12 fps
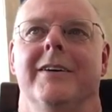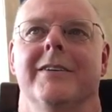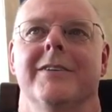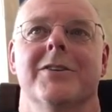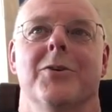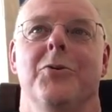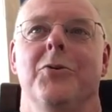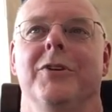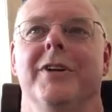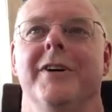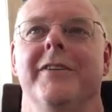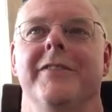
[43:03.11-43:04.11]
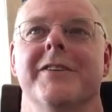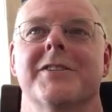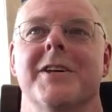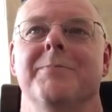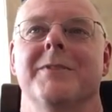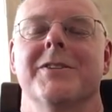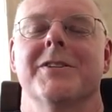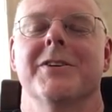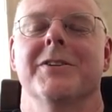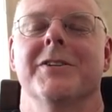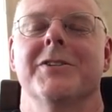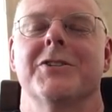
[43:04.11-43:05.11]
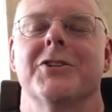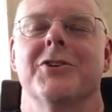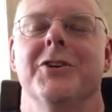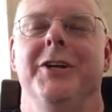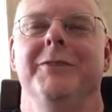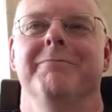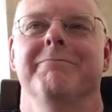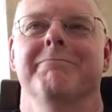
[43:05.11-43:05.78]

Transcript: There's a whole lot of acceptance on this journey.